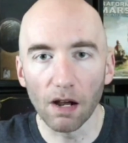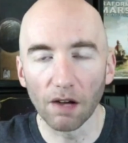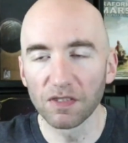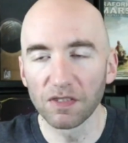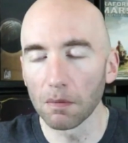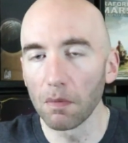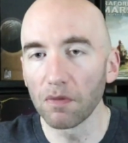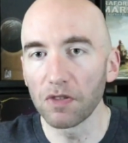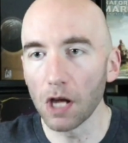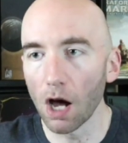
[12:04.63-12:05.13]

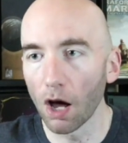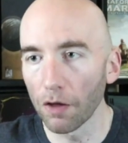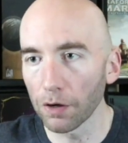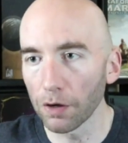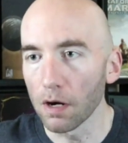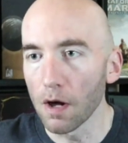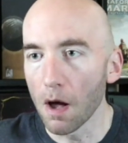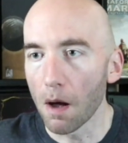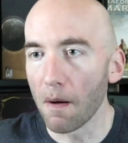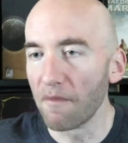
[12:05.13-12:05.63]
some of the
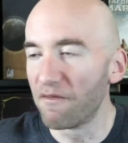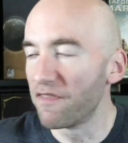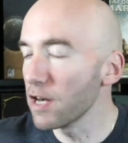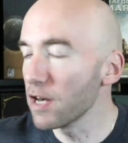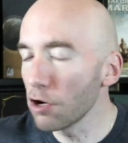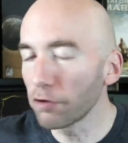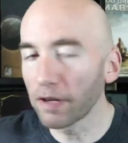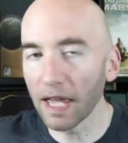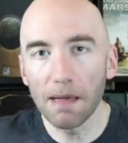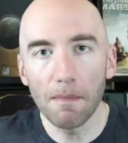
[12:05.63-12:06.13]
other
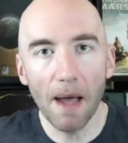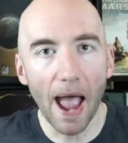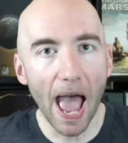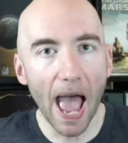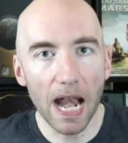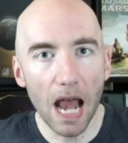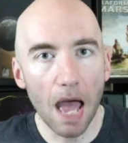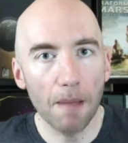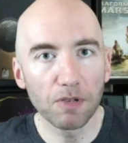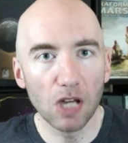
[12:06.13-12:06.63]
video game
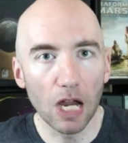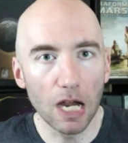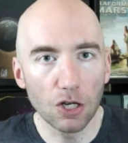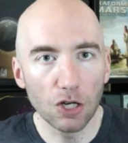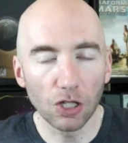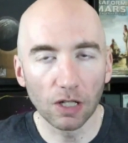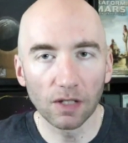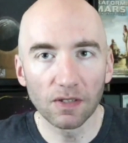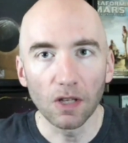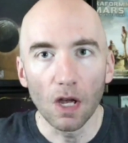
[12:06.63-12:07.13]

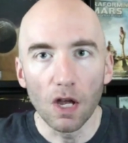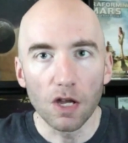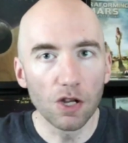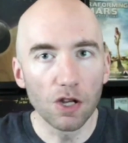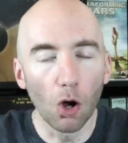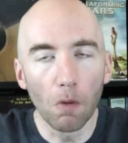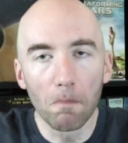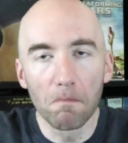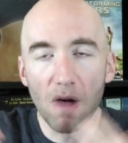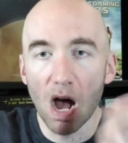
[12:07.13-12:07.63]
adaptations, you
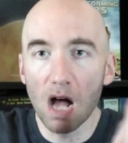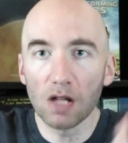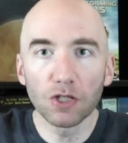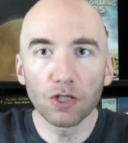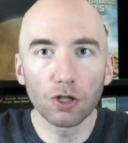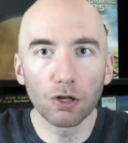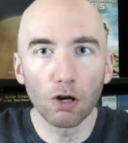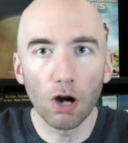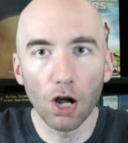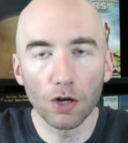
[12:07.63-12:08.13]
know,
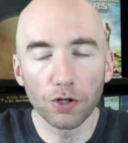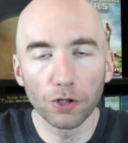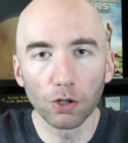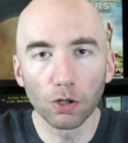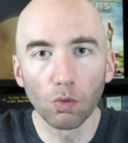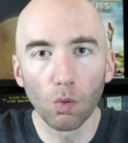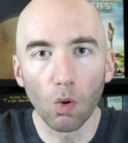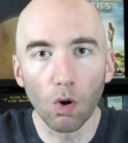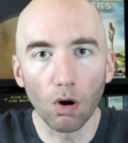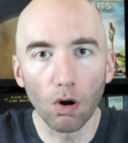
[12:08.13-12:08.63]
Monster Hunter
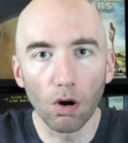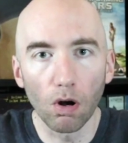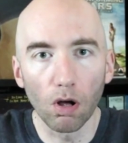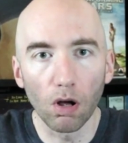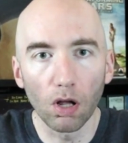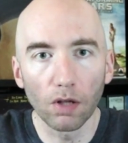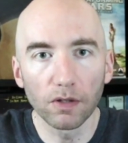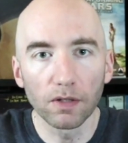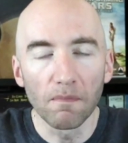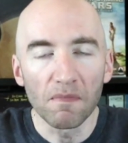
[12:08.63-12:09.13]

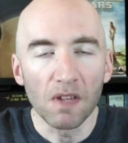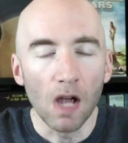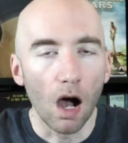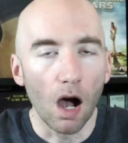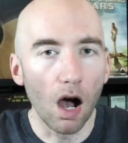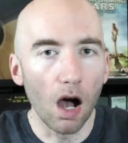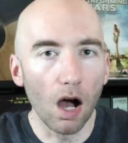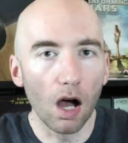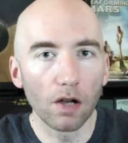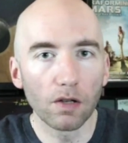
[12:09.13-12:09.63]
World,
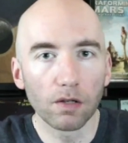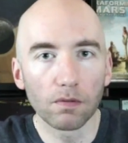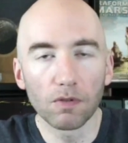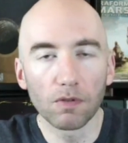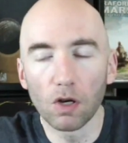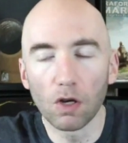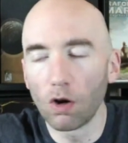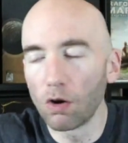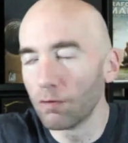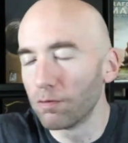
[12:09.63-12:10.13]
uh,
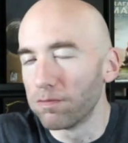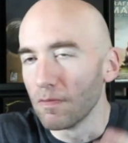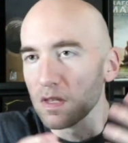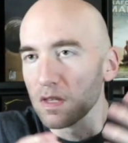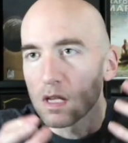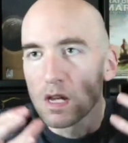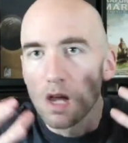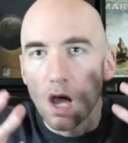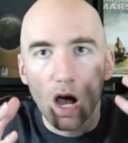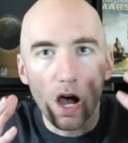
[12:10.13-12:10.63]
you know,
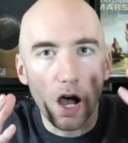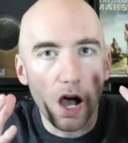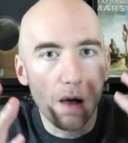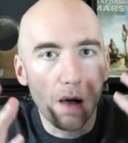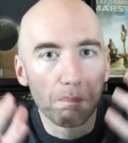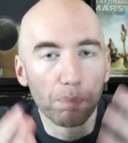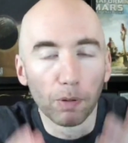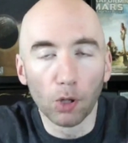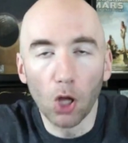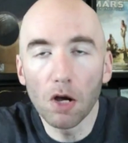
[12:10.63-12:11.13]

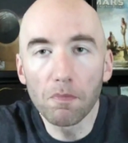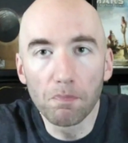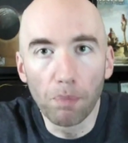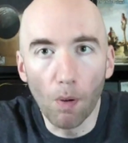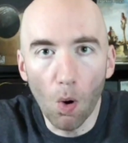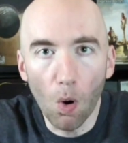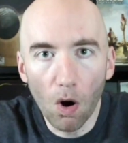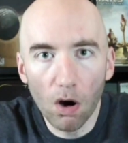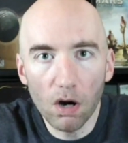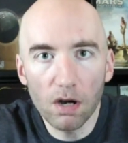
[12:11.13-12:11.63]
uh,
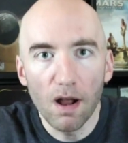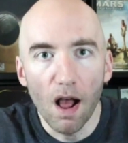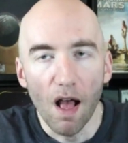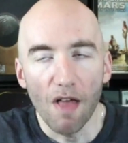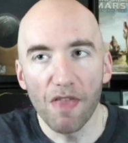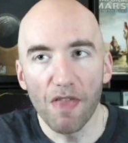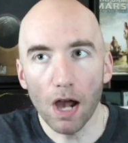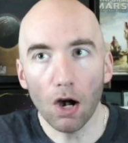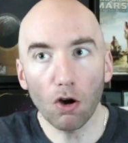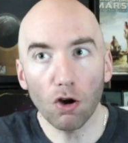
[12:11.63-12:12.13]
Bloodborne,
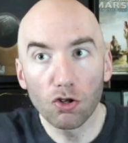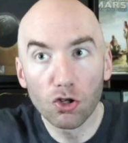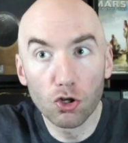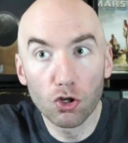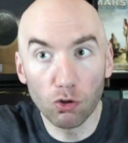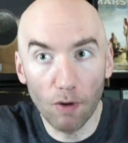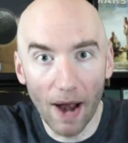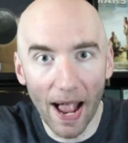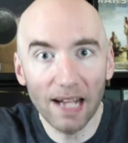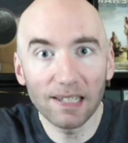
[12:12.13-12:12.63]
that are
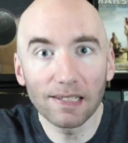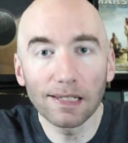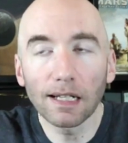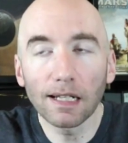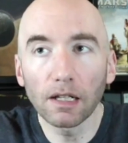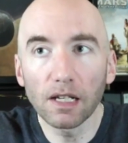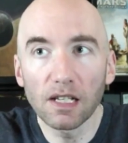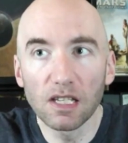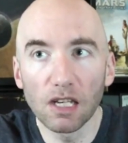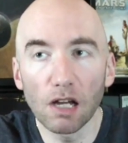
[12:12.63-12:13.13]

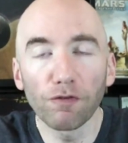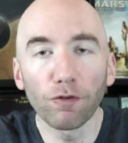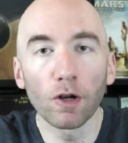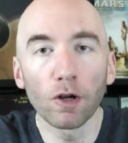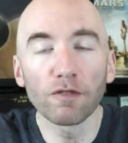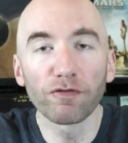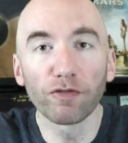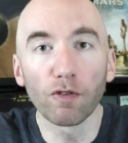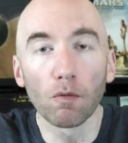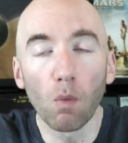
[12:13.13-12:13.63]
drastically
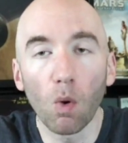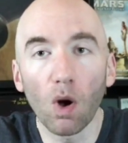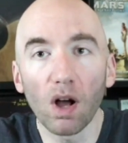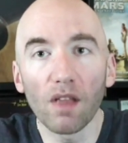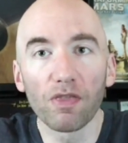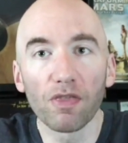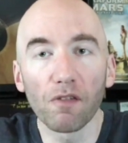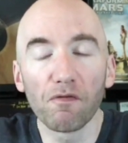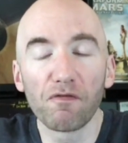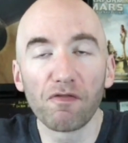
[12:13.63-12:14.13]
different from
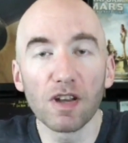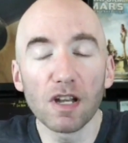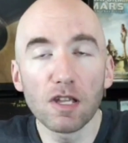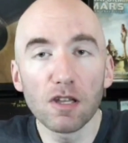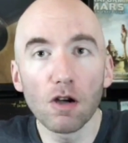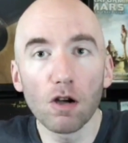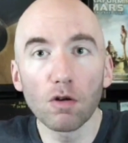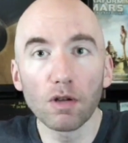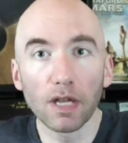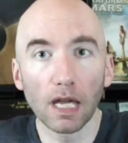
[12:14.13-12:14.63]
what the
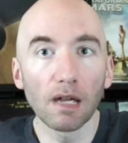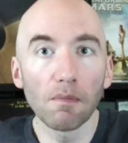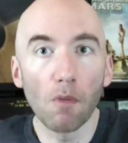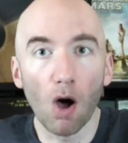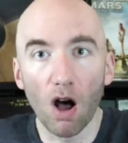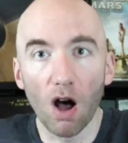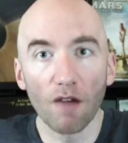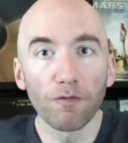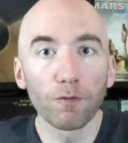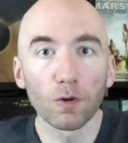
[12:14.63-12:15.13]
video game
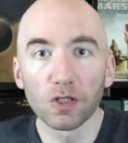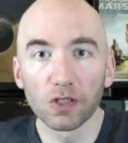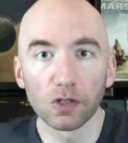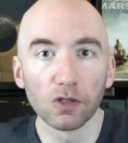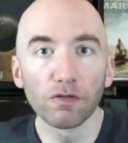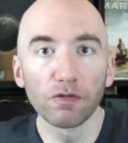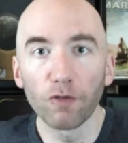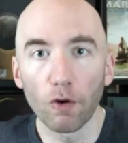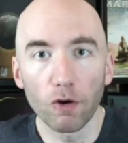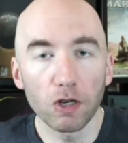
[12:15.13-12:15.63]
offers in
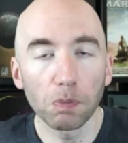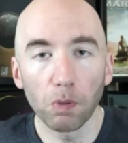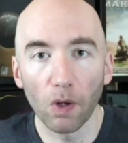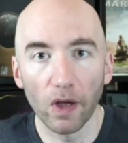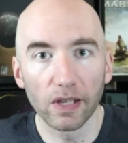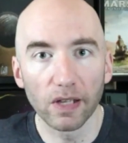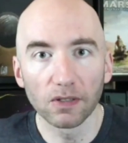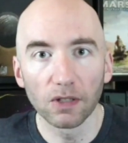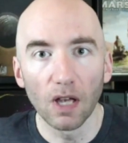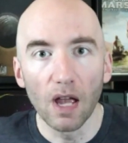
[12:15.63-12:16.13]
the first
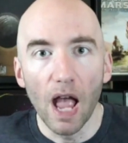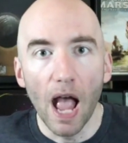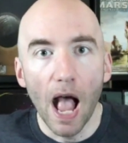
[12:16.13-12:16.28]
place.